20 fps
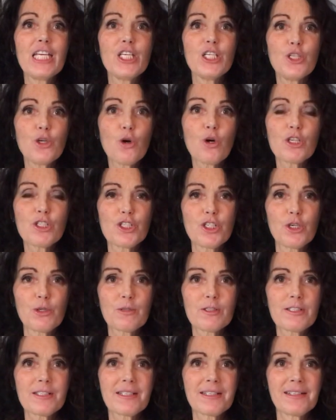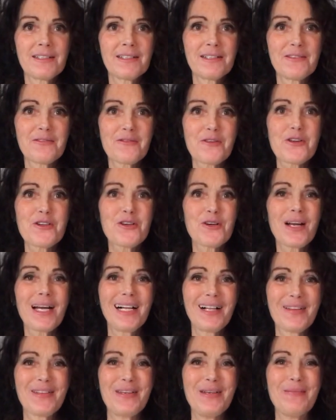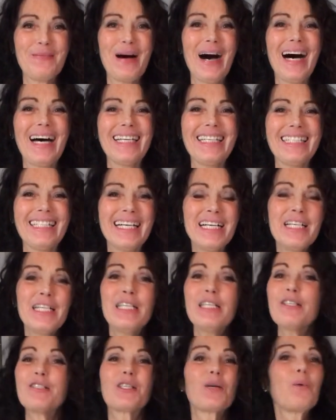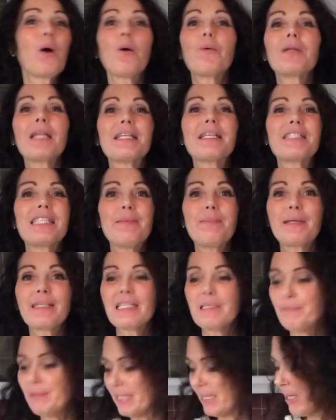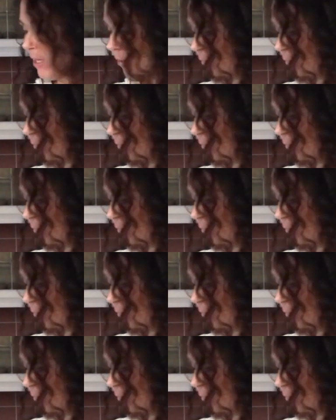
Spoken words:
your juice for your healthy body. So what would it typically be?